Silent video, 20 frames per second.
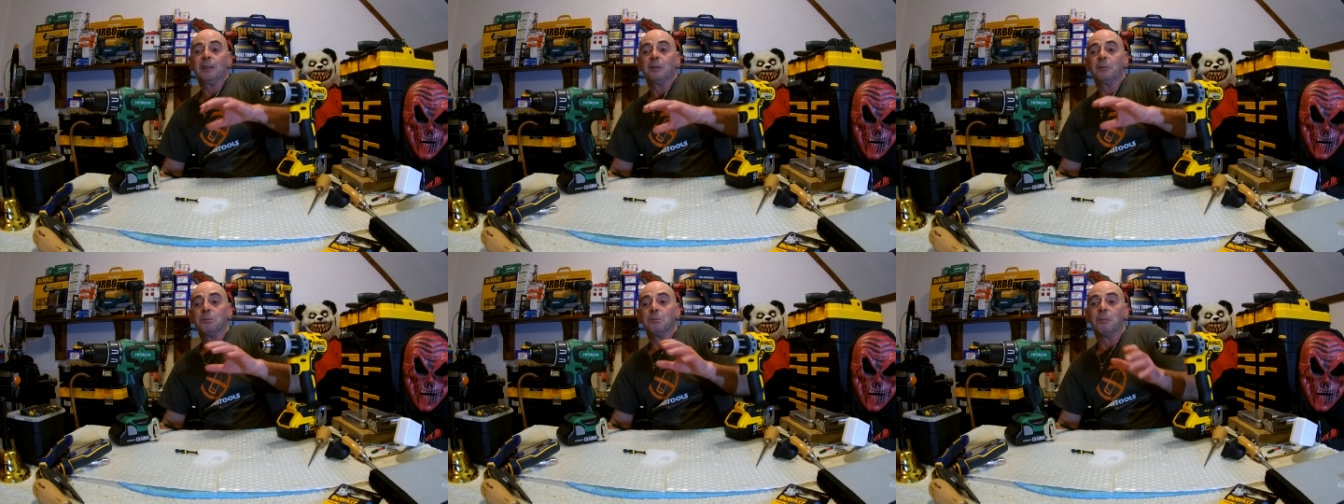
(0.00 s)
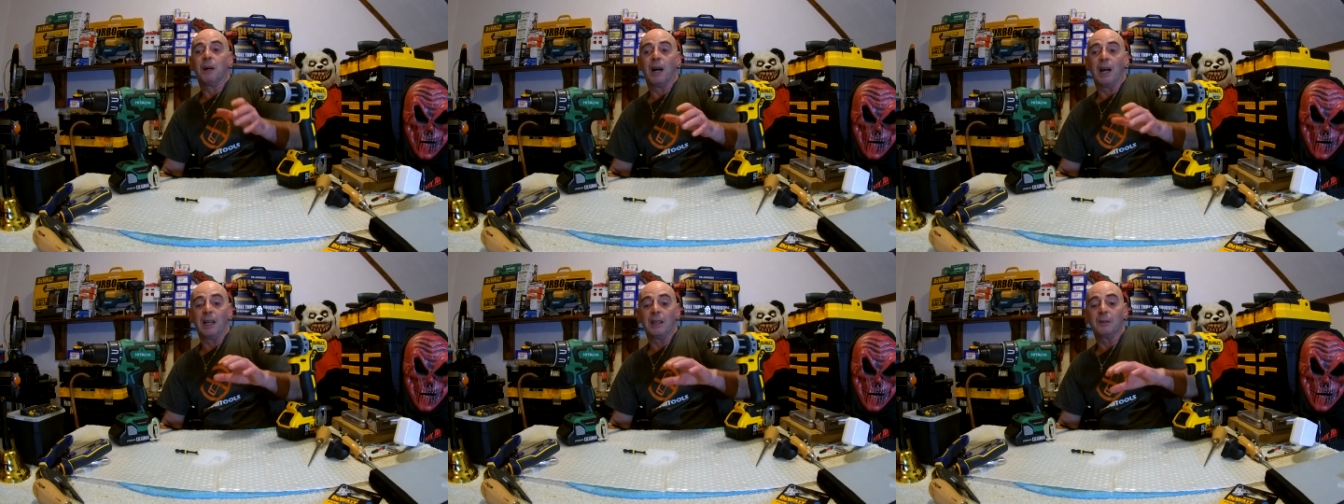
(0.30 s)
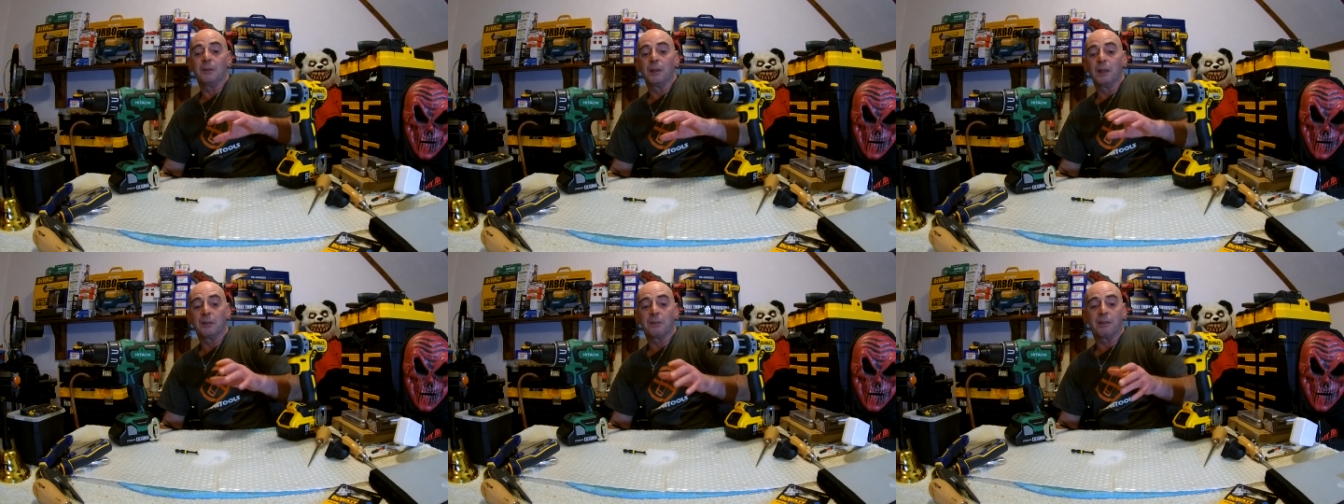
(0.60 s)
My
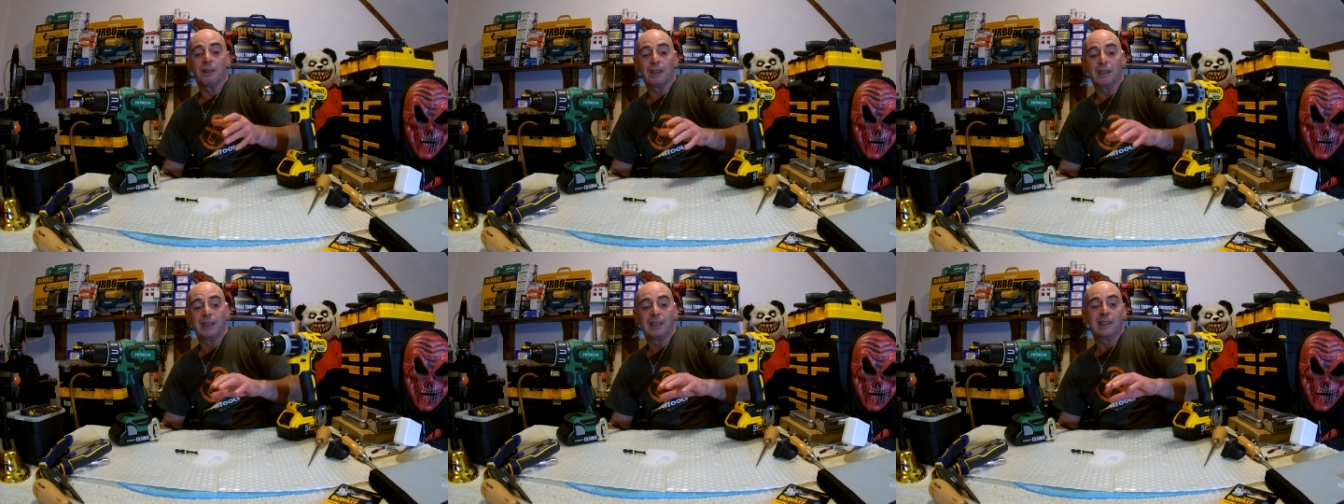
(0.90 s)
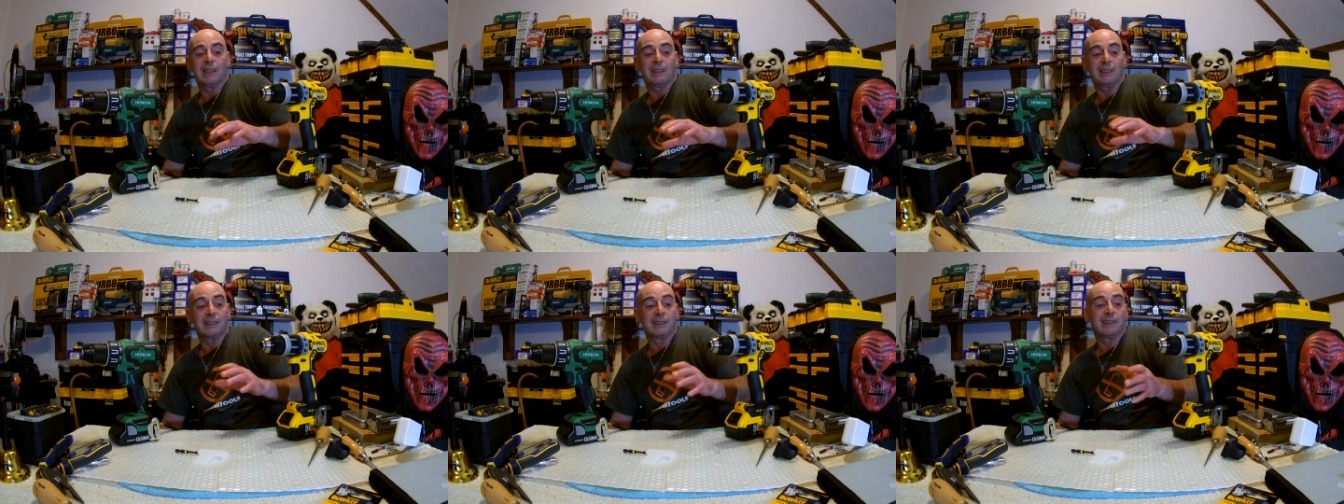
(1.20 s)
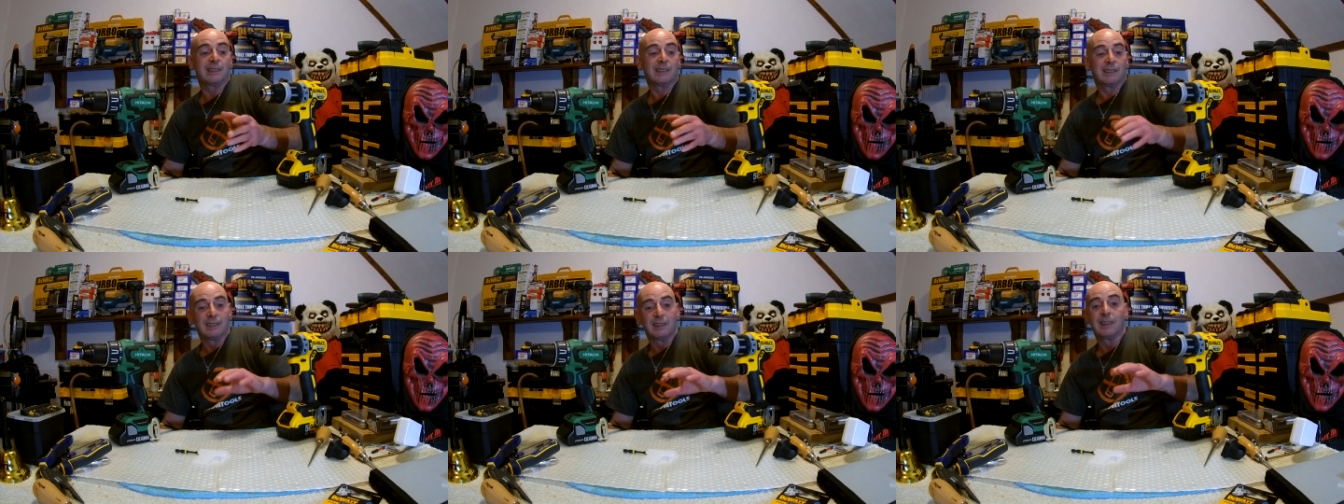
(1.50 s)
way of thinking,
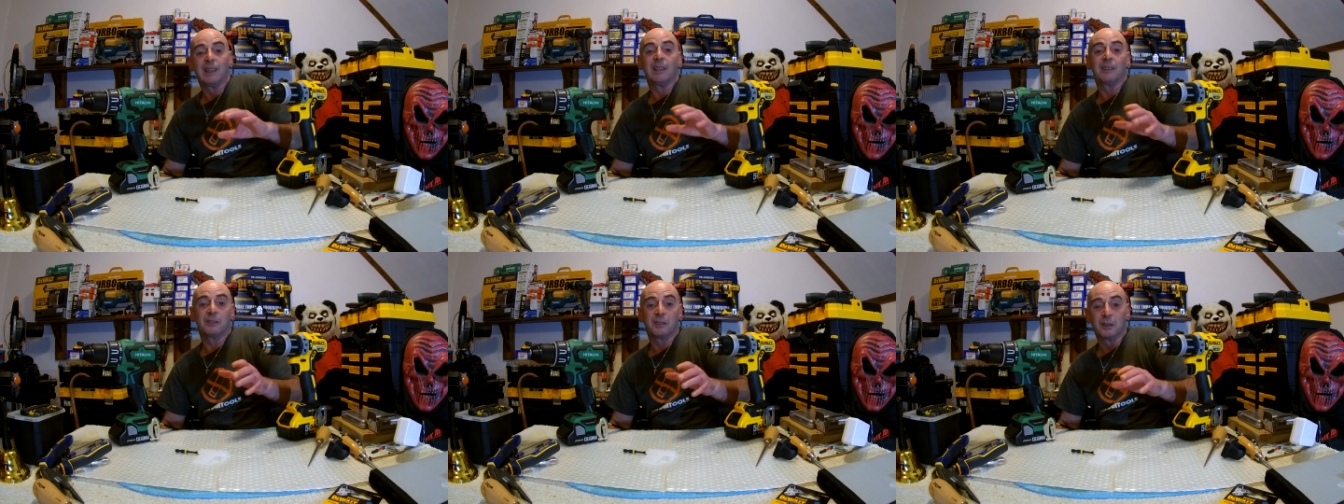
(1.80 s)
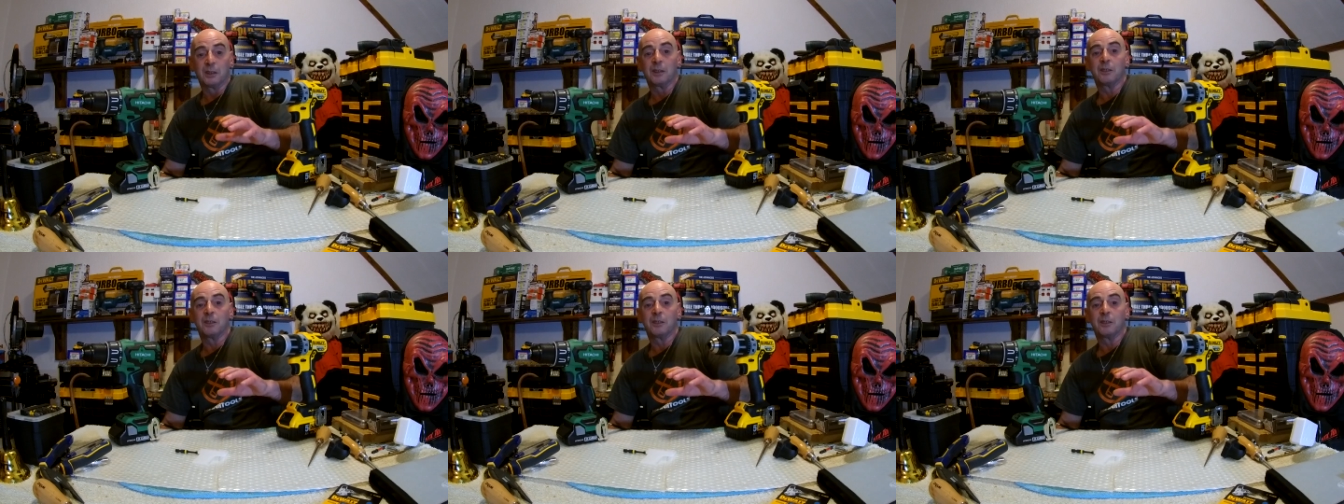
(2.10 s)
as good